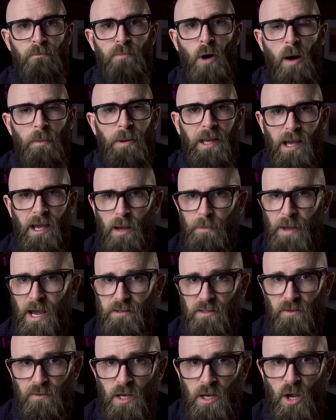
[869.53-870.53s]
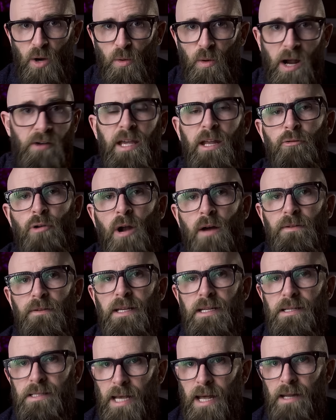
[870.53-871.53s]
popping up out of nowhere in
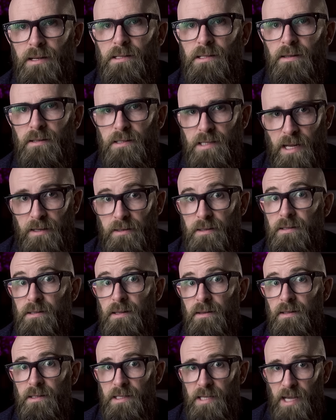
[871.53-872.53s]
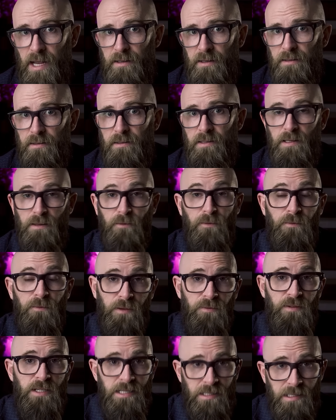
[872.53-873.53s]
roughly ten to the tenth to the tenth to the
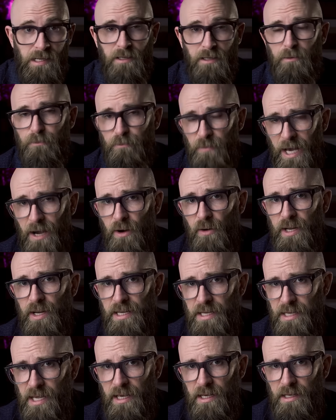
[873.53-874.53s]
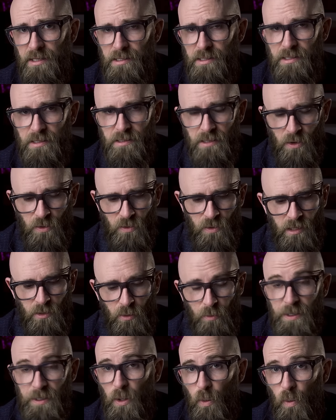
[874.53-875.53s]
fifty-sixth power years, so
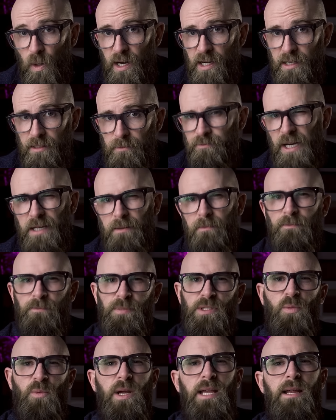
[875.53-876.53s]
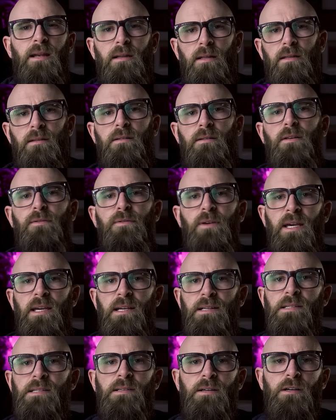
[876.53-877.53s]
it'll be a while. But between the
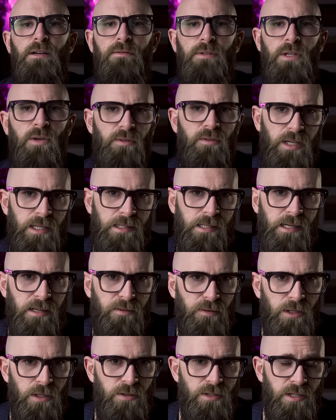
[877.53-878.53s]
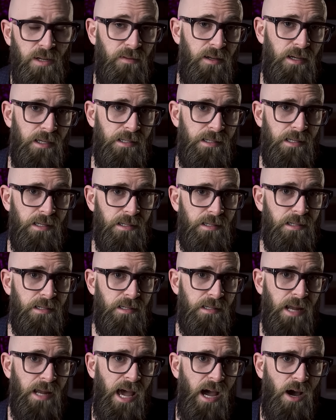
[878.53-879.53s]
phase of universal evolution that
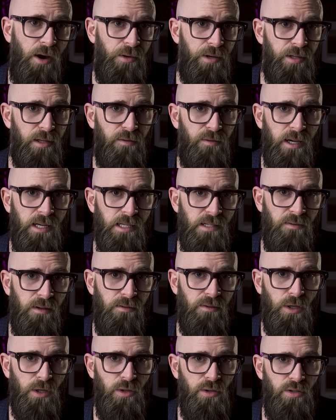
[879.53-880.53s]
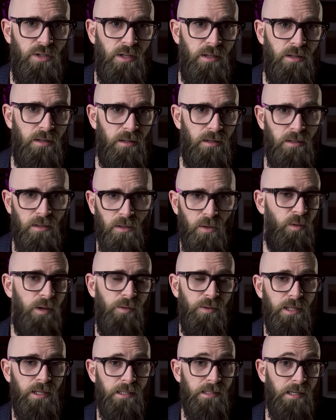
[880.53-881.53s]
exists now and the phase of evolution that we
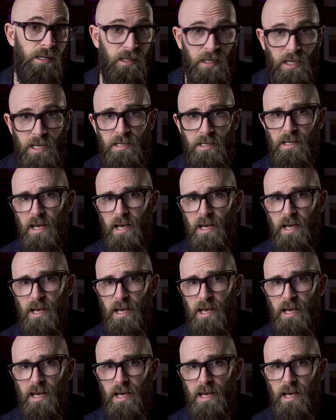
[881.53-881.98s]
would consider heat